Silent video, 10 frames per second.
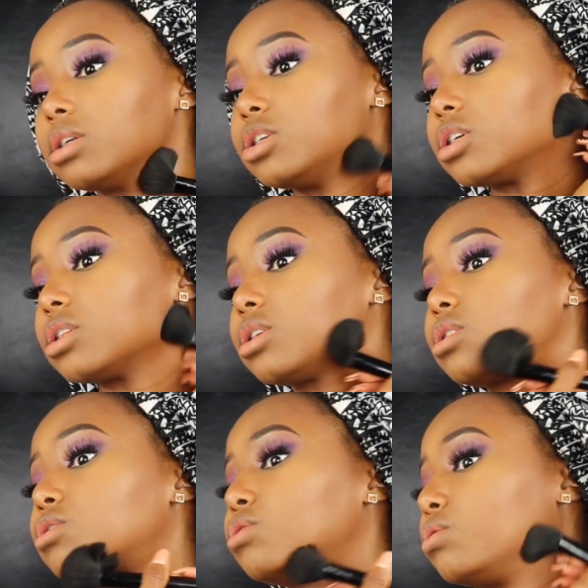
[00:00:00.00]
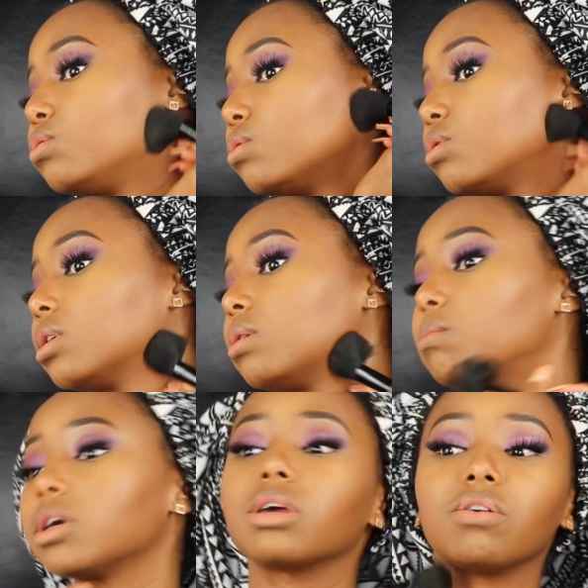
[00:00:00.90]
just to
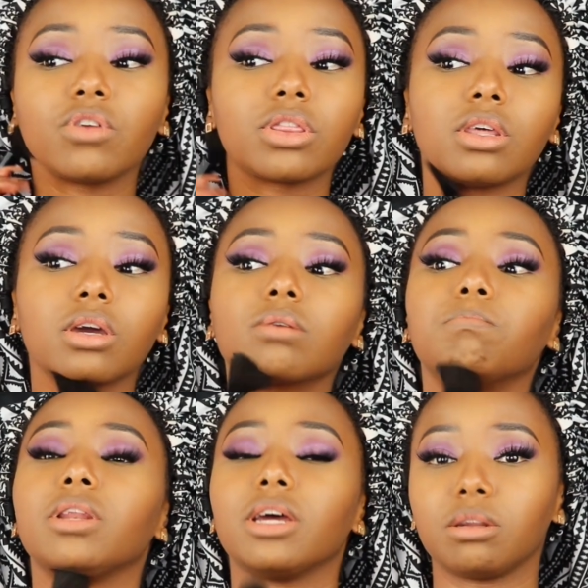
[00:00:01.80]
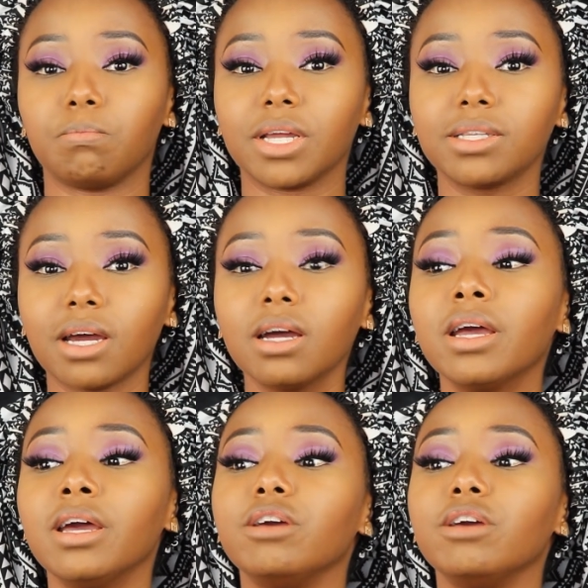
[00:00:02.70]
make everything blend better.